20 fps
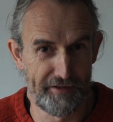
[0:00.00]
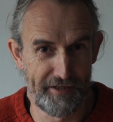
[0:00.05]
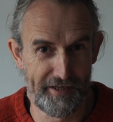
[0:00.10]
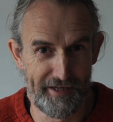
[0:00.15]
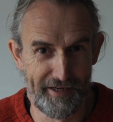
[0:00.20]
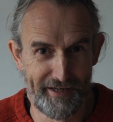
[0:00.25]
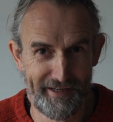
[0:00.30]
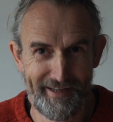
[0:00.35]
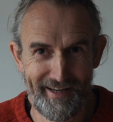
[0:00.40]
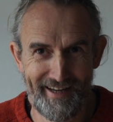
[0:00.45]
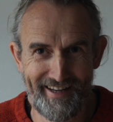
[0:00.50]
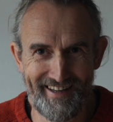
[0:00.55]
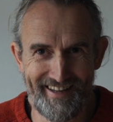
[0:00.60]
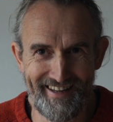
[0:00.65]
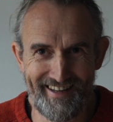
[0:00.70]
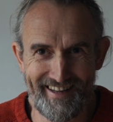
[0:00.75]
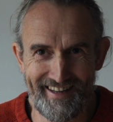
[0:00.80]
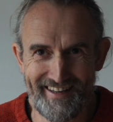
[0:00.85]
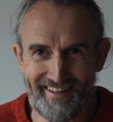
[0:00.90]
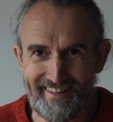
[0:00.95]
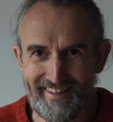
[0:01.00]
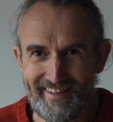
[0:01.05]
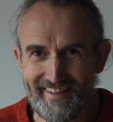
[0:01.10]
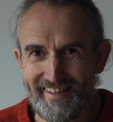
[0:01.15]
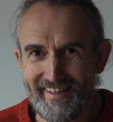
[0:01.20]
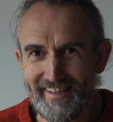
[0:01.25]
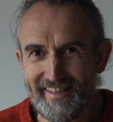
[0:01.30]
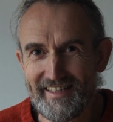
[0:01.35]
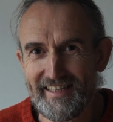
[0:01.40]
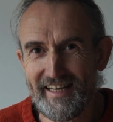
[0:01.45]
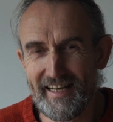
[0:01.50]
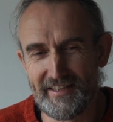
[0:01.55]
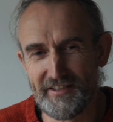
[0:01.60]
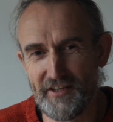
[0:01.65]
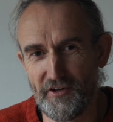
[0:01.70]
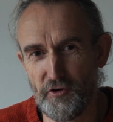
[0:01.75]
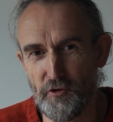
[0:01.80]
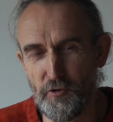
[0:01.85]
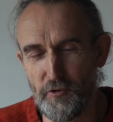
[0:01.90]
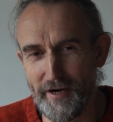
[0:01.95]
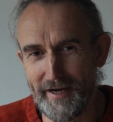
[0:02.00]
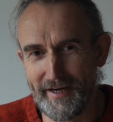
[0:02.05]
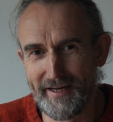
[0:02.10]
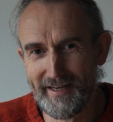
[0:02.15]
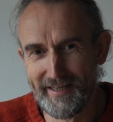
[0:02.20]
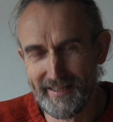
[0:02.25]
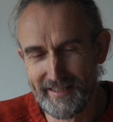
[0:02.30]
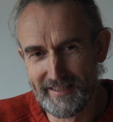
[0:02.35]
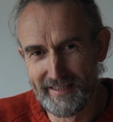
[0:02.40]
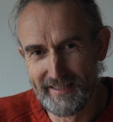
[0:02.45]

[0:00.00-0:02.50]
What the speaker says: here. It's a quick